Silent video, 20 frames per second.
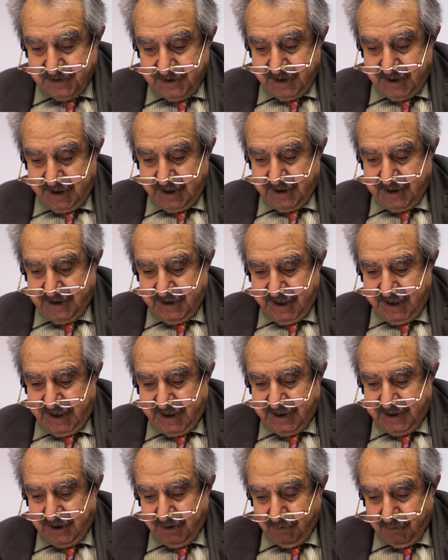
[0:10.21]
and in
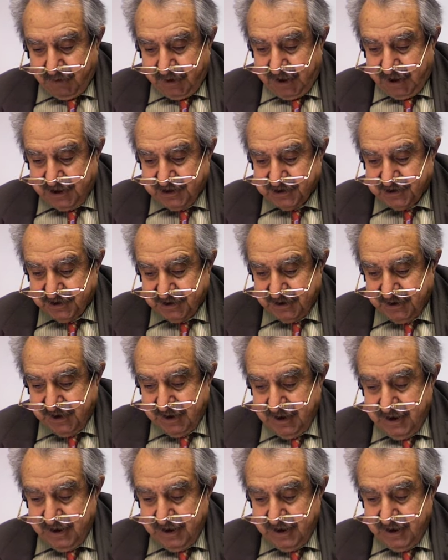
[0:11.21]
any location